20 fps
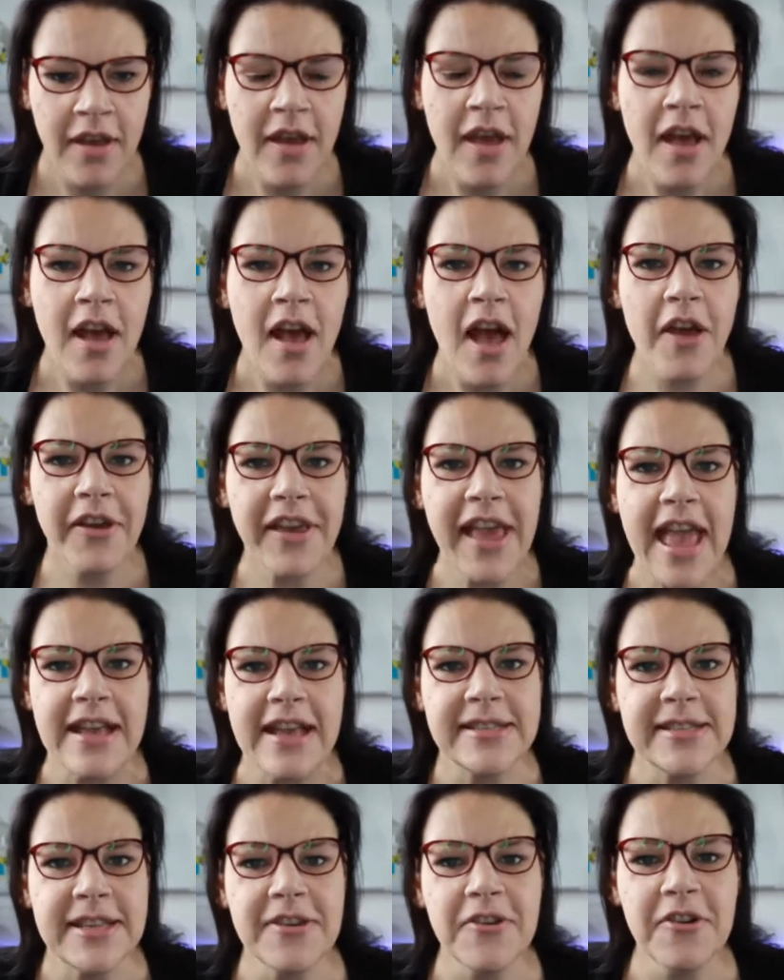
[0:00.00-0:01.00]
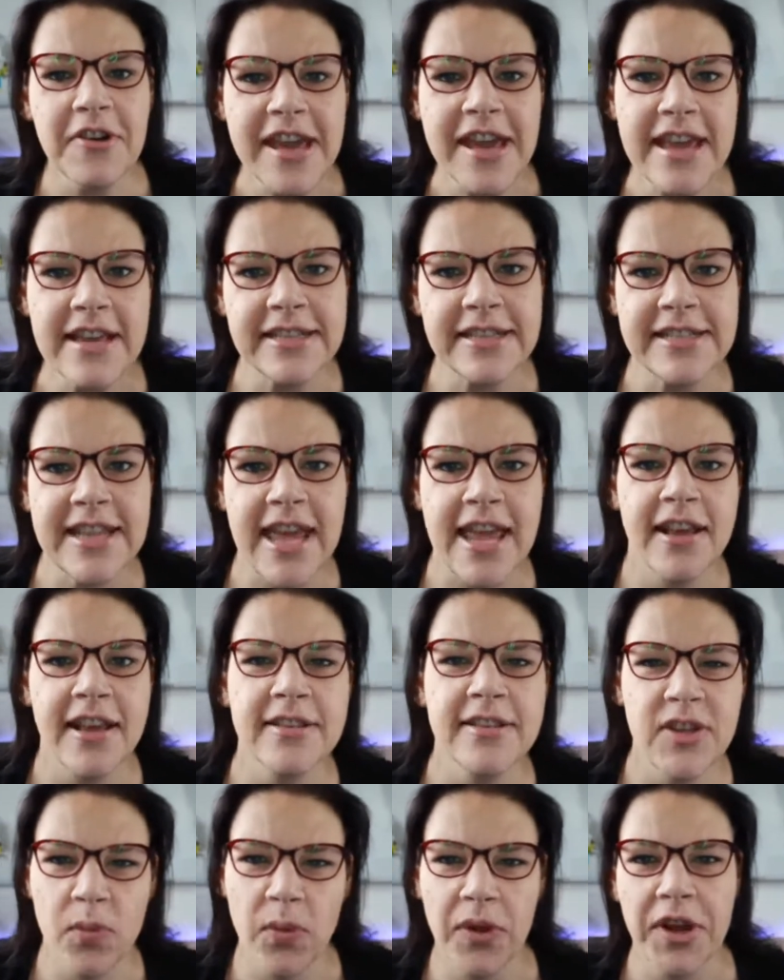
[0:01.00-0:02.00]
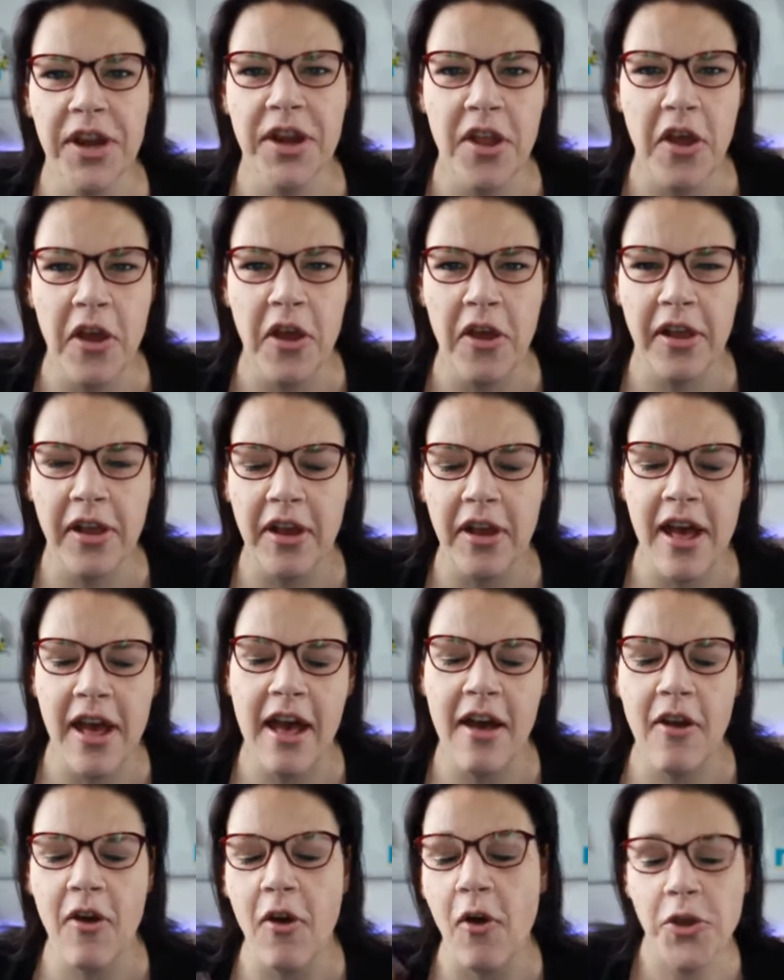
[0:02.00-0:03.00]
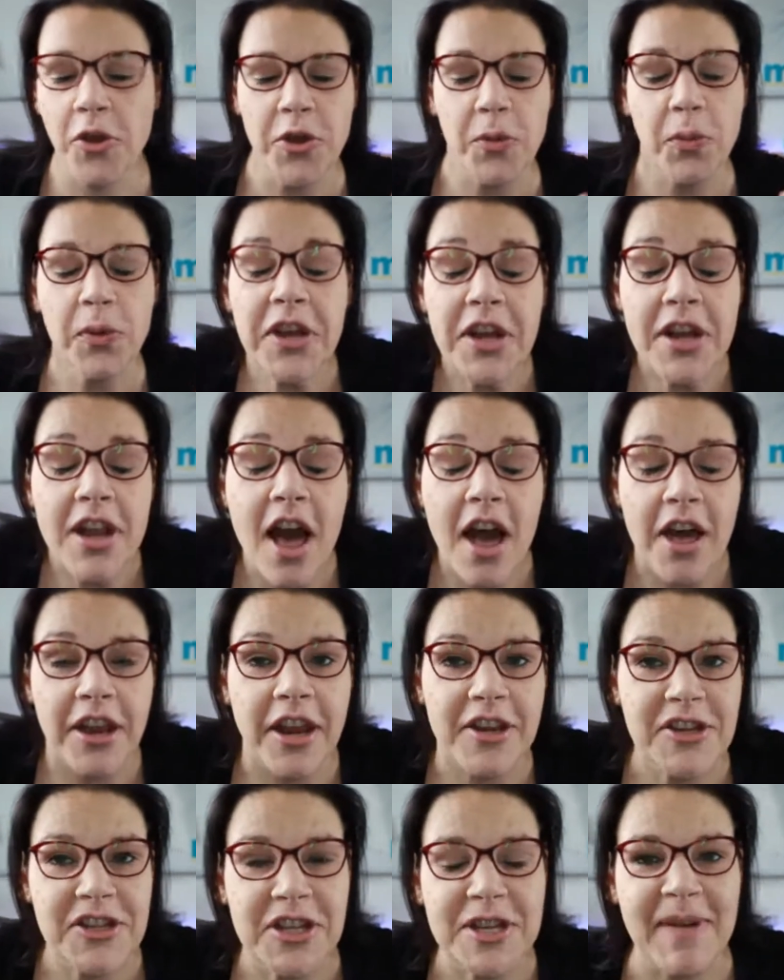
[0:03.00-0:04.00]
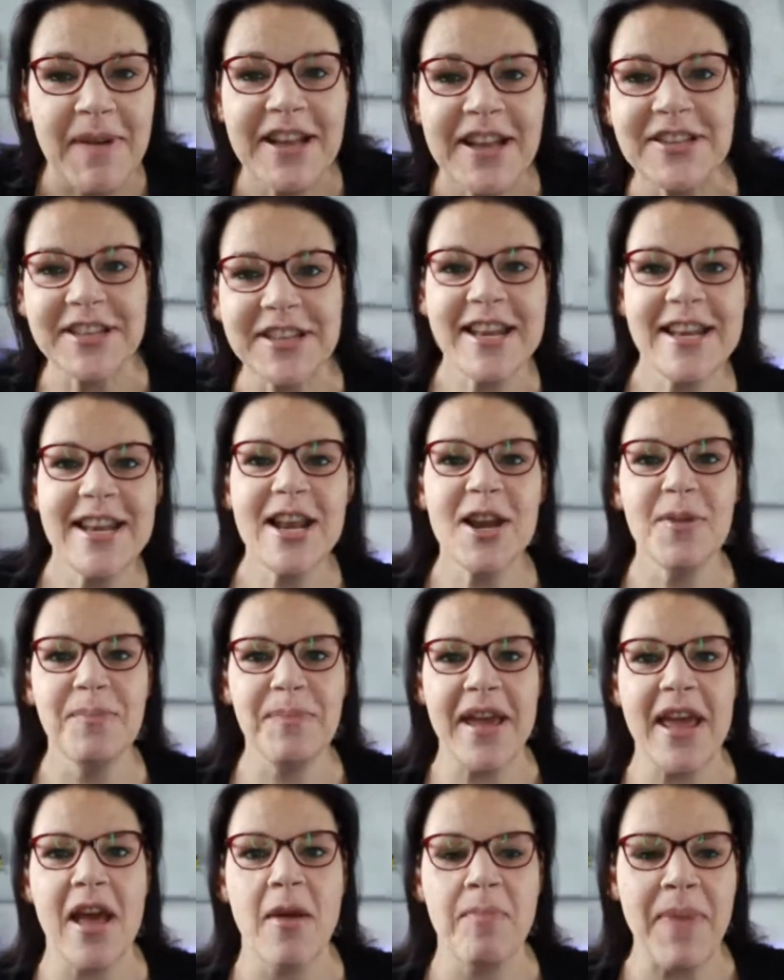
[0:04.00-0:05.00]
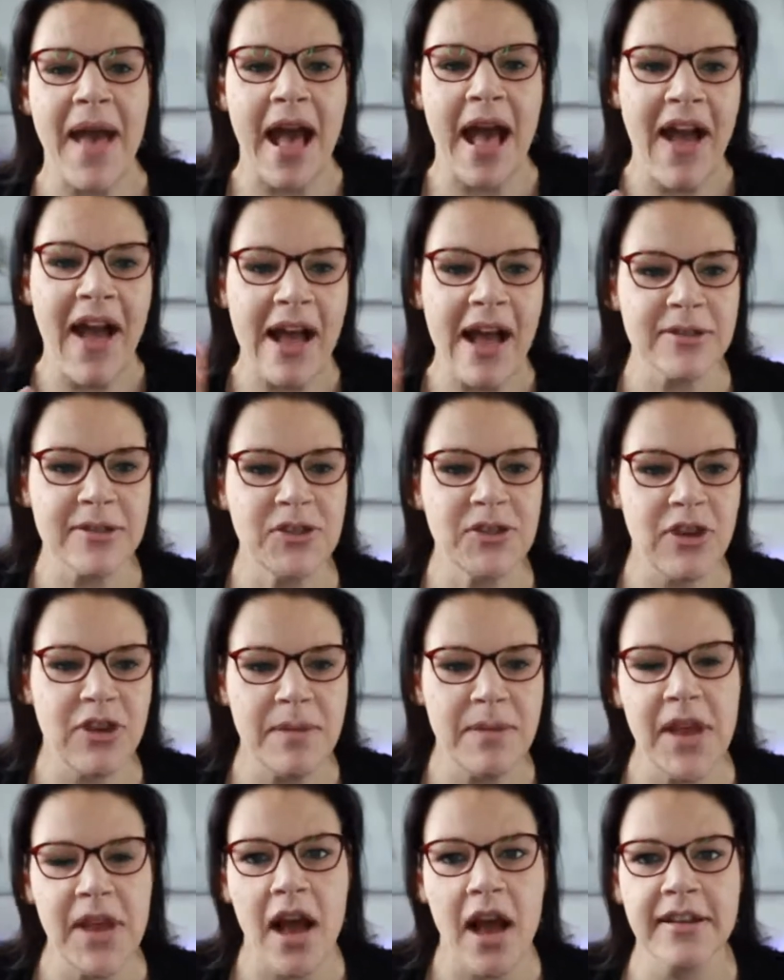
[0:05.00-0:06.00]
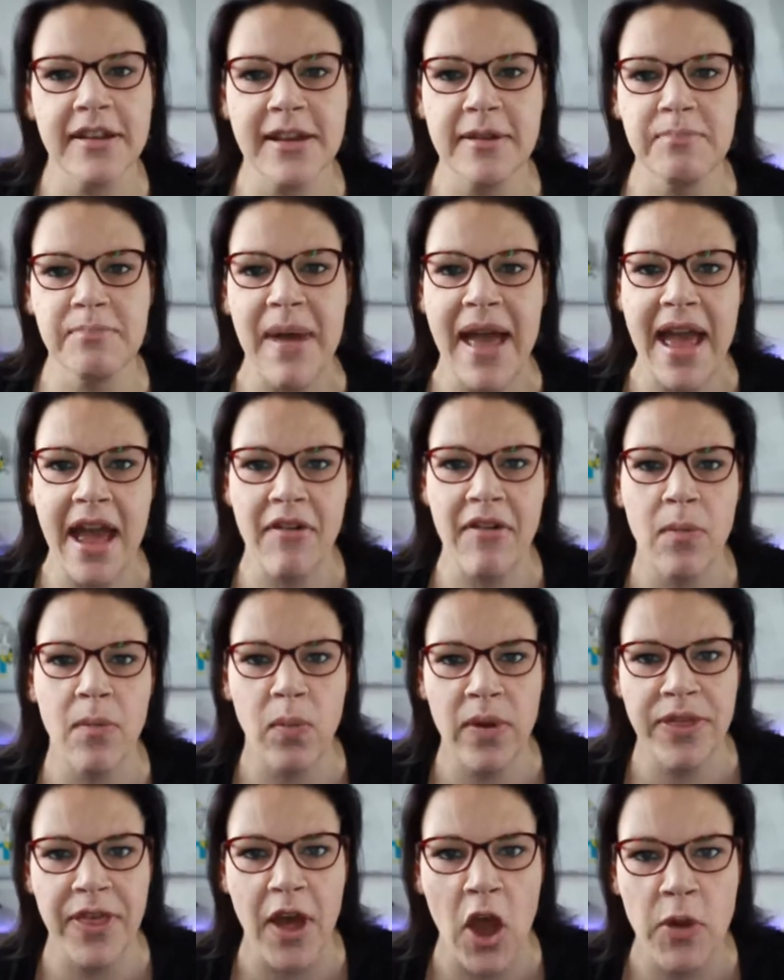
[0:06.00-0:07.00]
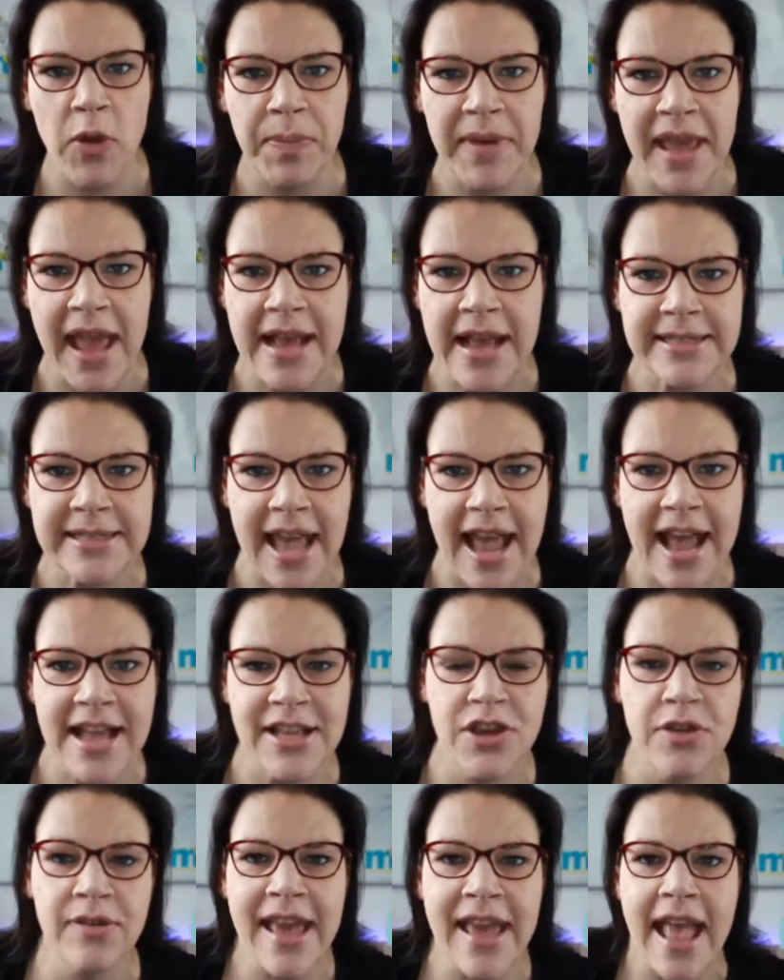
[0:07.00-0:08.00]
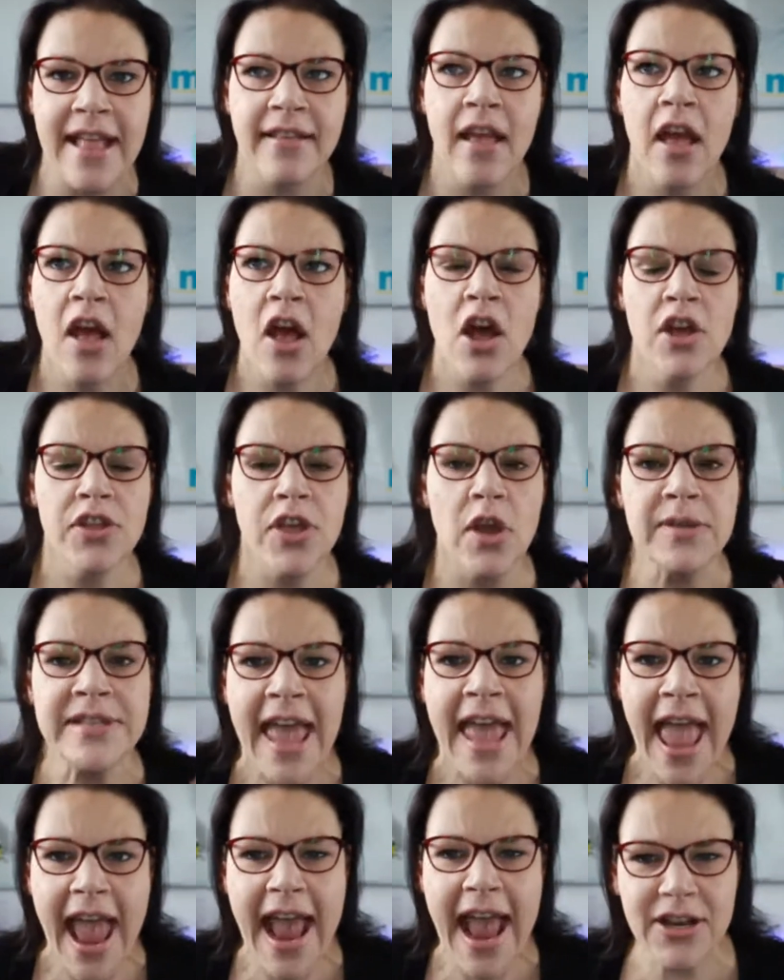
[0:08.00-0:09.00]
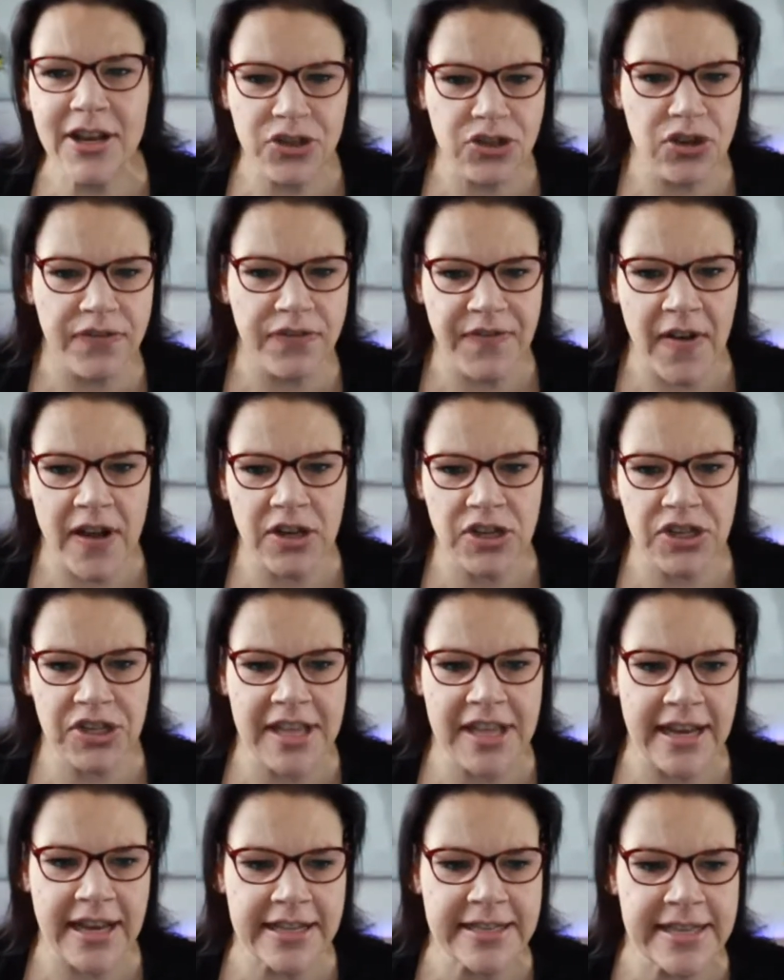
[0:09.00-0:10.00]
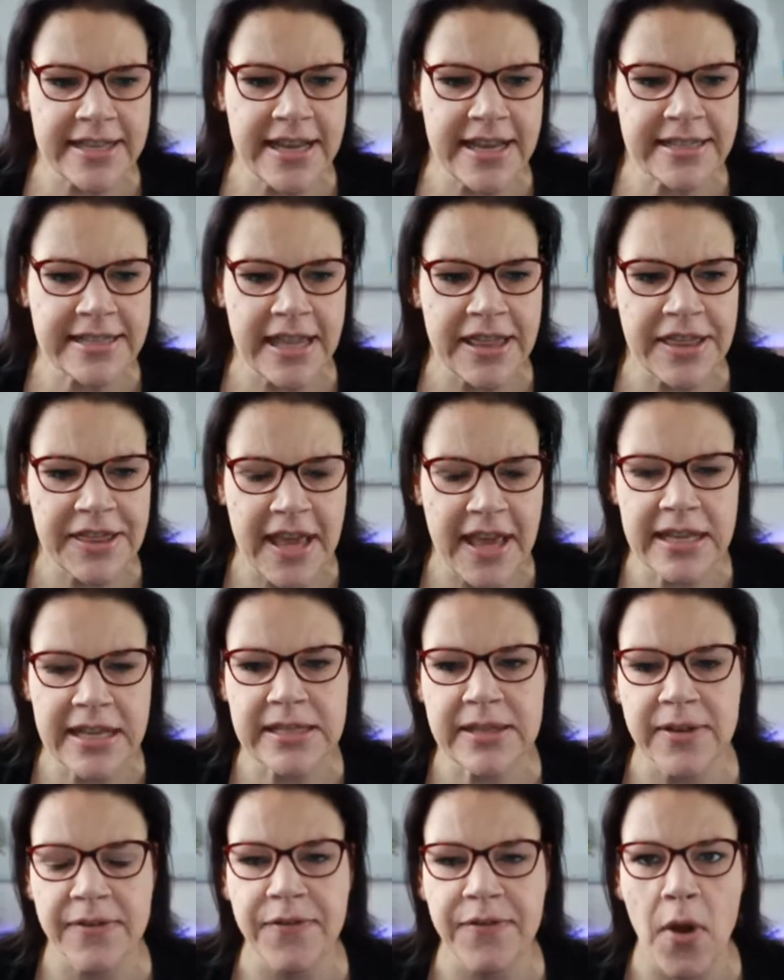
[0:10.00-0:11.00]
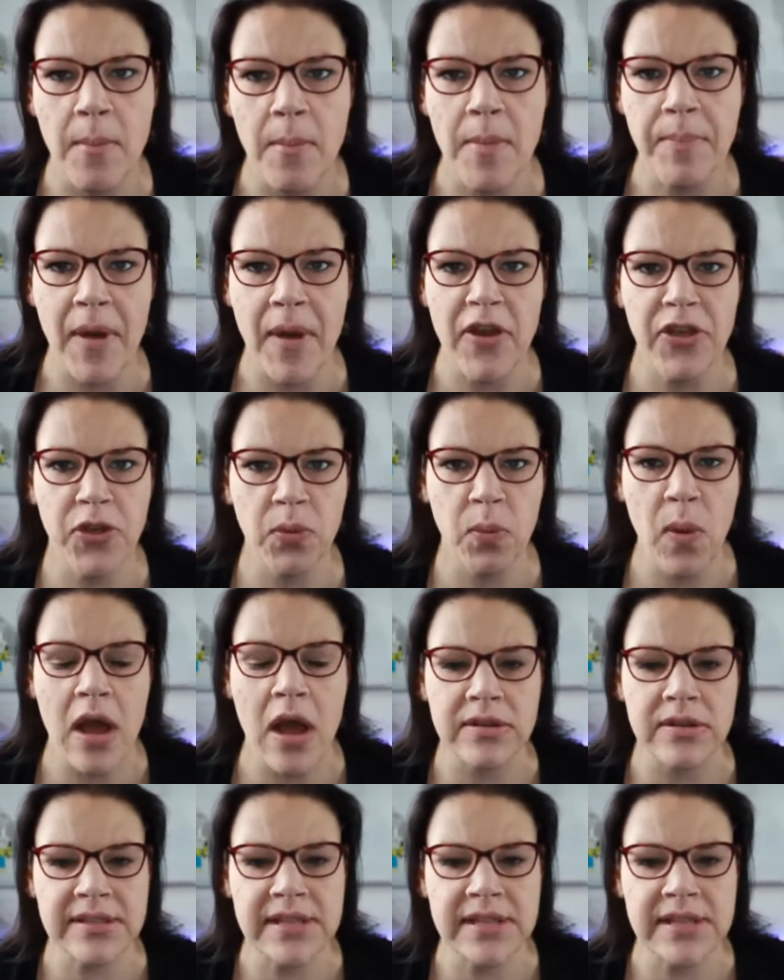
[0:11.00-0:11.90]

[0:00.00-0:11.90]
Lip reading: Okay, so you're here today because you want to look, or you want to learn, I should imagine, a little bit about how StreamYard can pair up with OBS, and you get those extra functionalities and things from both worlds.